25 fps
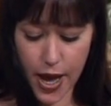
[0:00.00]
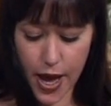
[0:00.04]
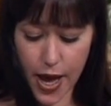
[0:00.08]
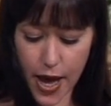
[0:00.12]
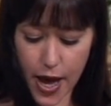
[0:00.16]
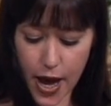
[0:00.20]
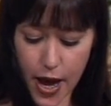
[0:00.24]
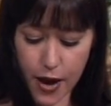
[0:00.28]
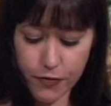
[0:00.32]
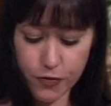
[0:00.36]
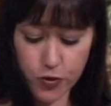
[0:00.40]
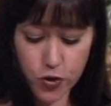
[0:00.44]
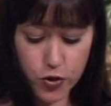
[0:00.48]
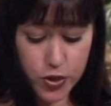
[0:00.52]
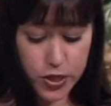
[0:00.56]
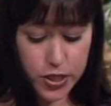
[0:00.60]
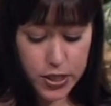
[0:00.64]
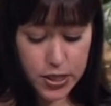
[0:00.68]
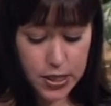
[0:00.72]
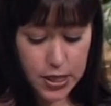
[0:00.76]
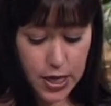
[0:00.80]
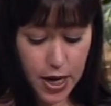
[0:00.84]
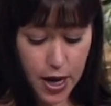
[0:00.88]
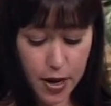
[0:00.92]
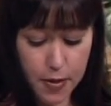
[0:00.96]
After this
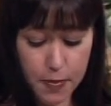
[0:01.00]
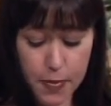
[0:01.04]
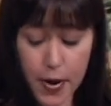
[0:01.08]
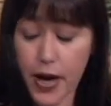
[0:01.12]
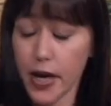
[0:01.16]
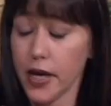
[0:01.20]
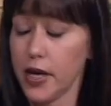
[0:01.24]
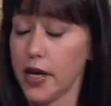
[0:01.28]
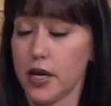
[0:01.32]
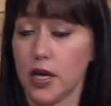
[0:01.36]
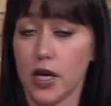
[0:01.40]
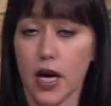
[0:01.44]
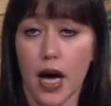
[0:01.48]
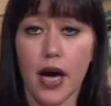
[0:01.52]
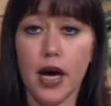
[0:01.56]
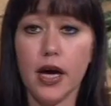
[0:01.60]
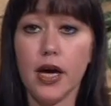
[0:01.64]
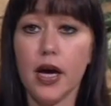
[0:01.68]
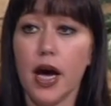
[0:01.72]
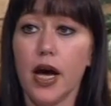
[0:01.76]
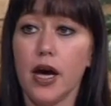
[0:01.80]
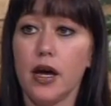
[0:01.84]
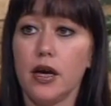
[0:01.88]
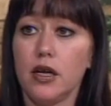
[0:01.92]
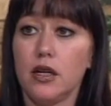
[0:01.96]
time, I
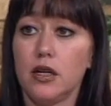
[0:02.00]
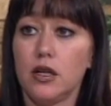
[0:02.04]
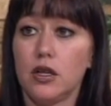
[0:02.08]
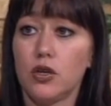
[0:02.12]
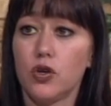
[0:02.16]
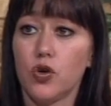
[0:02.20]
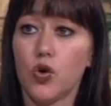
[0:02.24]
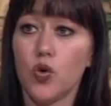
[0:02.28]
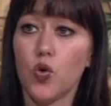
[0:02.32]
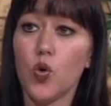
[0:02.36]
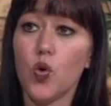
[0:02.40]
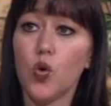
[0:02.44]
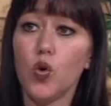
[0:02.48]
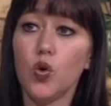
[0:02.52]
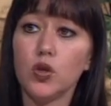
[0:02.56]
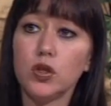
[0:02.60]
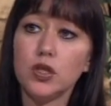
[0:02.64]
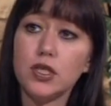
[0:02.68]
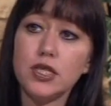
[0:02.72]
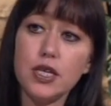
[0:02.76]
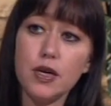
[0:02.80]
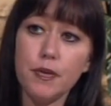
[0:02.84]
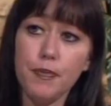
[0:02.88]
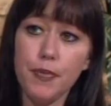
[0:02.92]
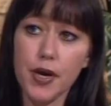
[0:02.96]
told
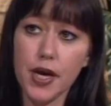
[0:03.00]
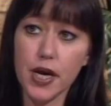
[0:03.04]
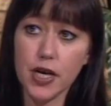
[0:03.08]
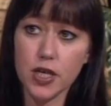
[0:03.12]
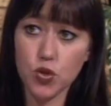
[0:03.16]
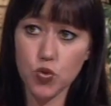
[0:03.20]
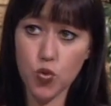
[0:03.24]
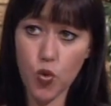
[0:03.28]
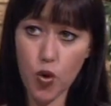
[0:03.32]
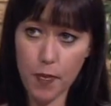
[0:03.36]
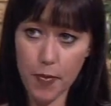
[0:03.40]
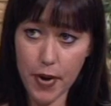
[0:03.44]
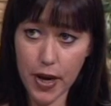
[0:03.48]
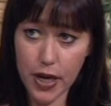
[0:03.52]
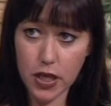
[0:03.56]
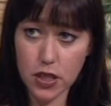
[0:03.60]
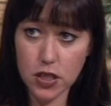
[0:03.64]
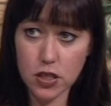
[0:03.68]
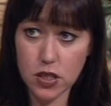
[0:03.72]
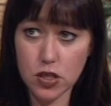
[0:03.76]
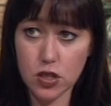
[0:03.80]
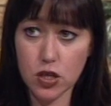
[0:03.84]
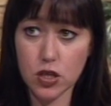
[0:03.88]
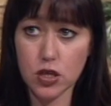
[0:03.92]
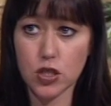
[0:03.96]
CPS what my
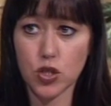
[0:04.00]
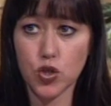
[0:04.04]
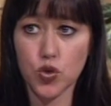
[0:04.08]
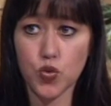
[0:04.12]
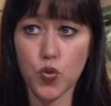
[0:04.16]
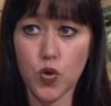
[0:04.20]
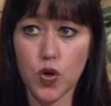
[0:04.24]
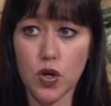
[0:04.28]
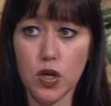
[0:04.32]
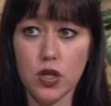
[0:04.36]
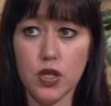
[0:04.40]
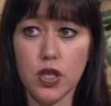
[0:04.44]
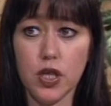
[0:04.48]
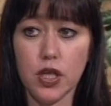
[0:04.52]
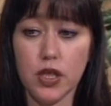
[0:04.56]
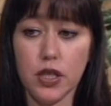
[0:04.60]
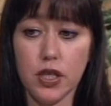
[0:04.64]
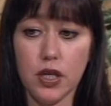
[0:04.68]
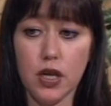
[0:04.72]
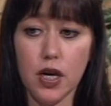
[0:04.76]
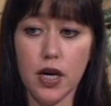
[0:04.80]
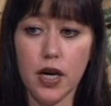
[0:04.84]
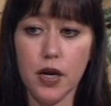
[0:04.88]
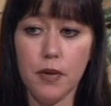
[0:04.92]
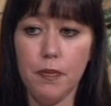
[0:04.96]
concerns were, that
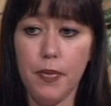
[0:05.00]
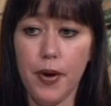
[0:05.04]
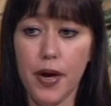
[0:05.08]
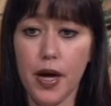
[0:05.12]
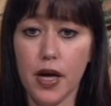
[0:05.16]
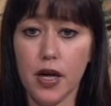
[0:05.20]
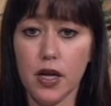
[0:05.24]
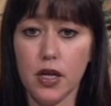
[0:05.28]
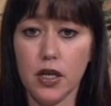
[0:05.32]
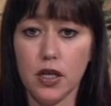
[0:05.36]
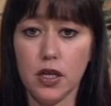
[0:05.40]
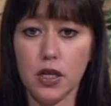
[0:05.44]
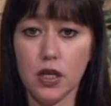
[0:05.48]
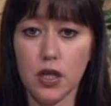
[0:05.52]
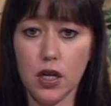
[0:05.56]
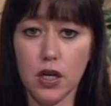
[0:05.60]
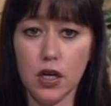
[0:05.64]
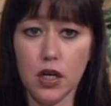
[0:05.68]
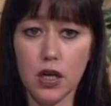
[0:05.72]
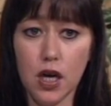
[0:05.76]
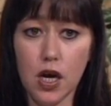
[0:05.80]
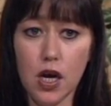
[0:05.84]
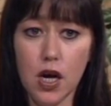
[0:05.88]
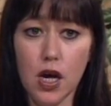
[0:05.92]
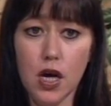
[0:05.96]
there had been,
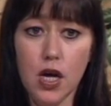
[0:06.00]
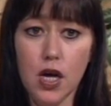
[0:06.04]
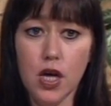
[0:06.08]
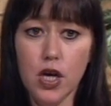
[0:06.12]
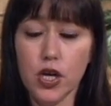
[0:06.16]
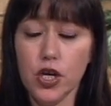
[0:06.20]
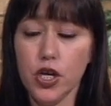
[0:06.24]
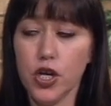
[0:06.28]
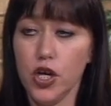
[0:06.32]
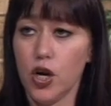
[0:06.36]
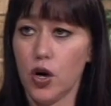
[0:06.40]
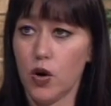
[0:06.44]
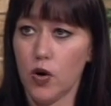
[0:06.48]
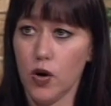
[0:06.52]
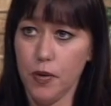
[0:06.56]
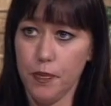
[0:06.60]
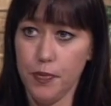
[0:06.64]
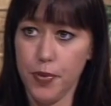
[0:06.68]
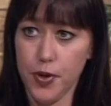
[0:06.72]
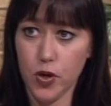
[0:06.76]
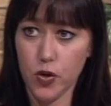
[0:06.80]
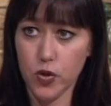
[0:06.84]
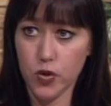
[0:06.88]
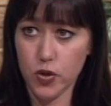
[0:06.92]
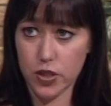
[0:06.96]

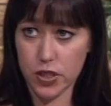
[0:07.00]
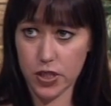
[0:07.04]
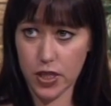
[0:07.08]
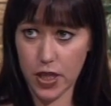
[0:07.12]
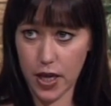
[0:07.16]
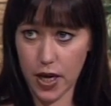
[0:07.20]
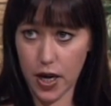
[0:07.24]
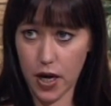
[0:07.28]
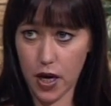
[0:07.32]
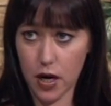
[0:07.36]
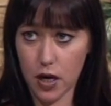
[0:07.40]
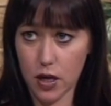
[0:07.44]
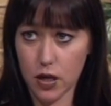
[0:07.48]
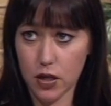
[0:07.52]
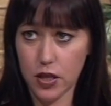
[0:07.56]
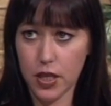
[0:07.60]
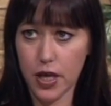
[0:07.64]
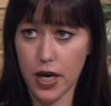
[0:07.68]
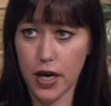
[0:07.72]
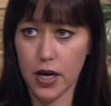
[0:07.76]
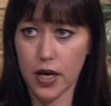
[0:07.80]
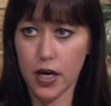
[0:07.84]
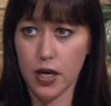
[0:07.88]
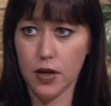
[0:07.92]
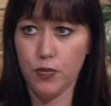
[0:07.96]
abuse there
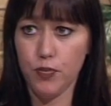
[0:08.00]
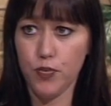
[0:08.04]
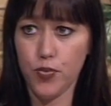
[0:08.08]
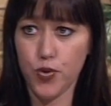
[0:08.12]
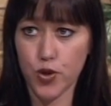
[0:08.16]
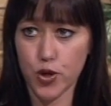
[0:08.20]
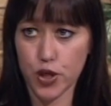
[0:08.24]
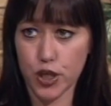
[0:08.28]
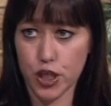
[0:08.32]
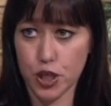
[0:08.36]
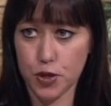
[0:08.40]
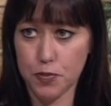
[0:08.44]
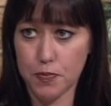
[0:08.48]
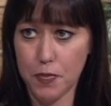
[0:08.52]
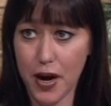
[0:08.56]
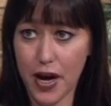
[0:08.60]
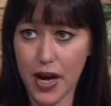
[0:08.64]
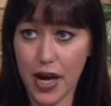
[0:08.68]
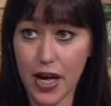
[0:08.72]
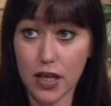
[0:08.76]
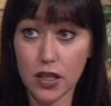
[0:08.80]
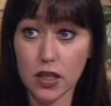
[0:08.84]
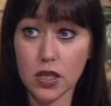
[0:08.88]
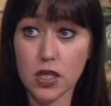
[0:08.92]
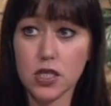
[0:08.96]
that pushed my
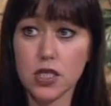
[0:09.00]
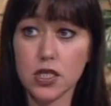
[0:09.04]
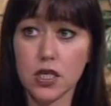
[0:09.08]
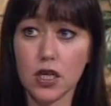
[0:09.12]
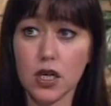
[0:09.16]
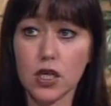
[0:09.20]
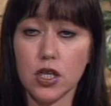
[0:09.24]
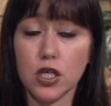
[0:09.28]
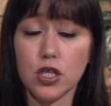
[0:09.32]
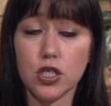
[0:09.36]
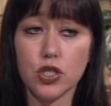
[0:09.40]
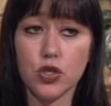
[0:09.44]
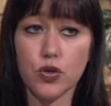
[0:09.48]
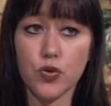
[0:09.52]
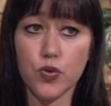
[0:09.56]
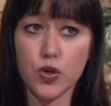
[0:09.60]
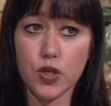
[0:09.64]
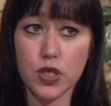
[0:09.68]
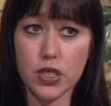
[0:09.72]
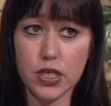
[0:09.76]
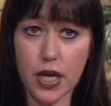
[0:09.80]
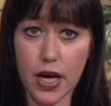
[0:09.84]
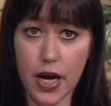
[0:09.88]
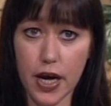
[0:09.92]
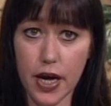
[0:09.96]
eldest son to
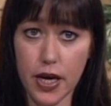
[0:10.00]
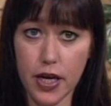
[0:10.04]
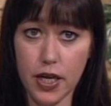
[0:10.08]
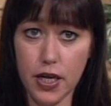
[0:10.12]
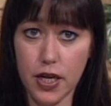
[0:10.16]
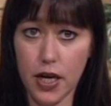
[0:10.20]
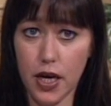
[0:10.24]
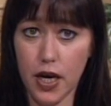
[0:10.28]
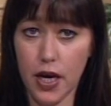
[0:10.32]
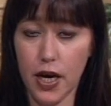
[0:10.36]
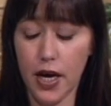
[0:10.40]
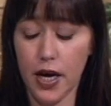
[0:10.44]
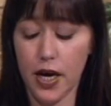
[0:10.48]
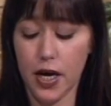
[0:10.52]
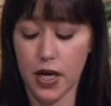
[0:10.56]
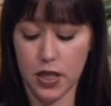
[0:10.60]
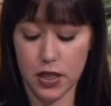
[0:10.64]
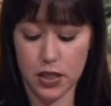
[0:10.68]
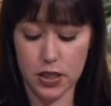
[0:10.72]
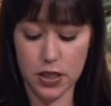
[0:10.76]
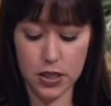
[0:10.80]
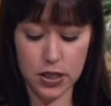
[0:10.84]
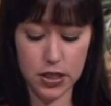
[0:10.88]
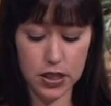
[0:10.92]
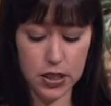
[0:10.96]
suicide,
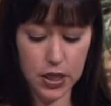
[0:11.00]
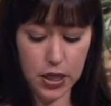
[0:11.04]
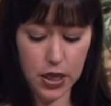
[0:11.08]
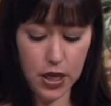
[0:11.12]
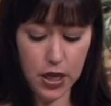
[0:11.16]
and